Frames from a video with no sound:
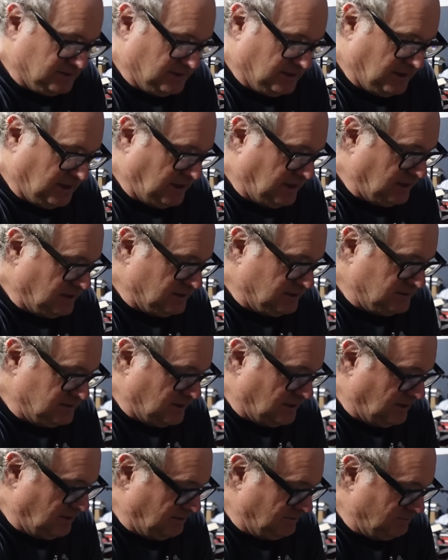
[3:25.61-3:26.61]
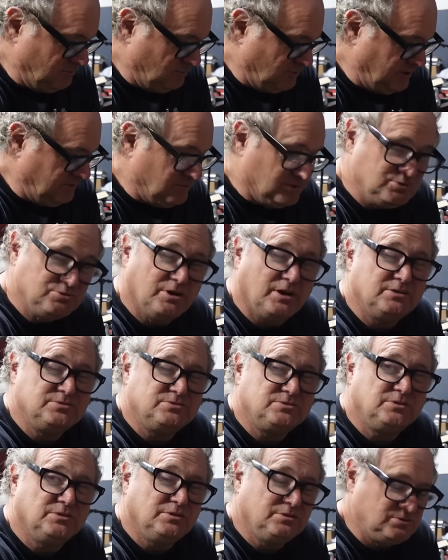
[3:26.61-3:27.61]
and we've
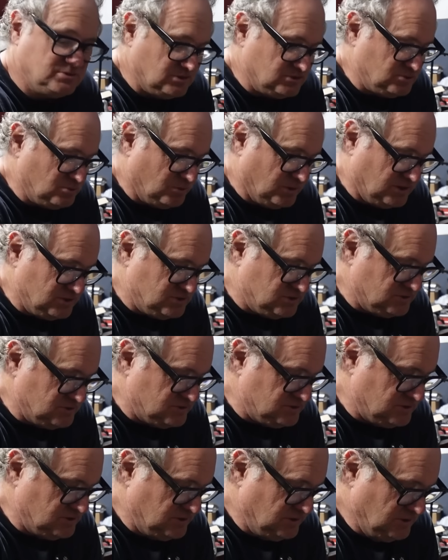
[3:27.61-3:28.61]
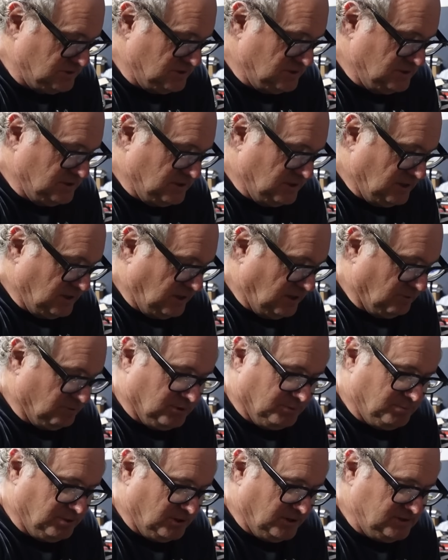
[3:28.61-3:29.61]
addressed the situations. I
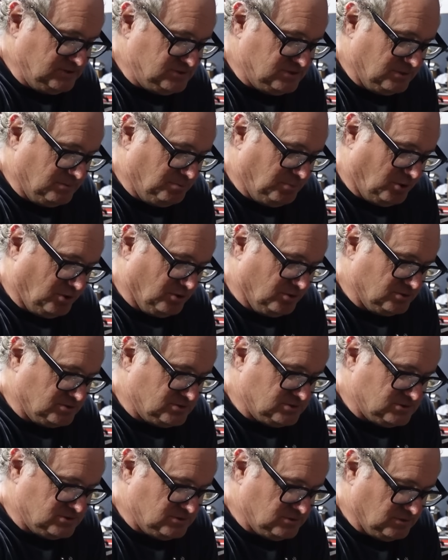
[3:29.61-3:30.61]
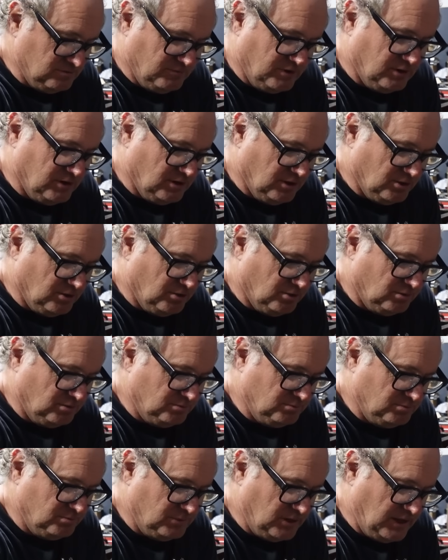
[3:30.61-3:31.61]
replaced some parts, very little,
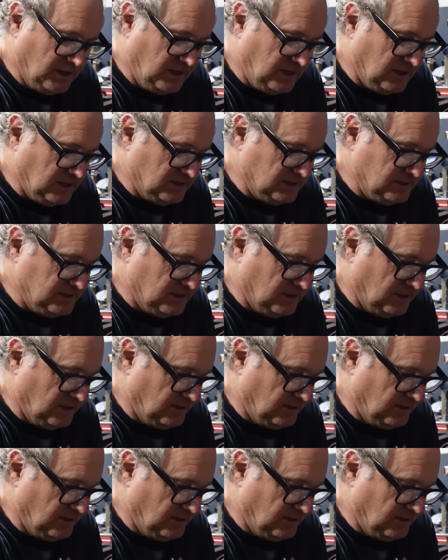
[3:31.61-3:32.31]
and